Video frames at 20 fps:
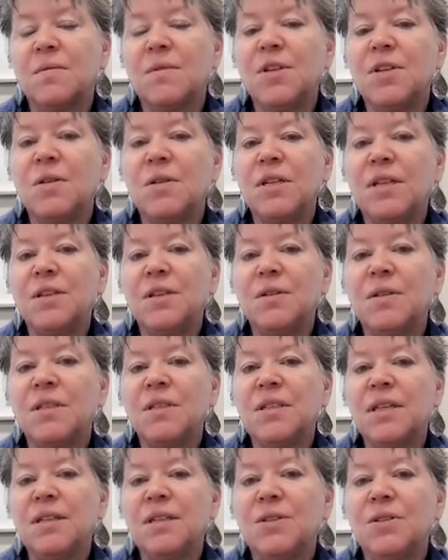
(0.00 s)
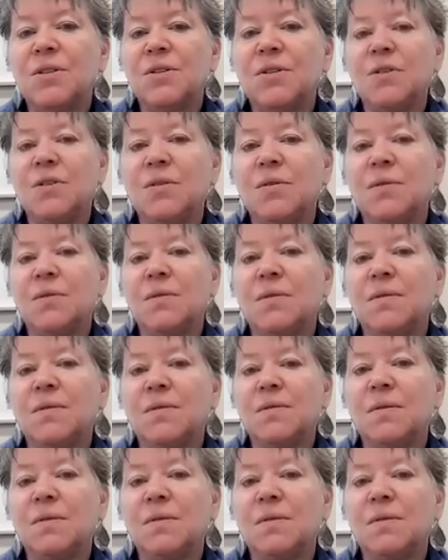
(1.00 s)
when you take your attention to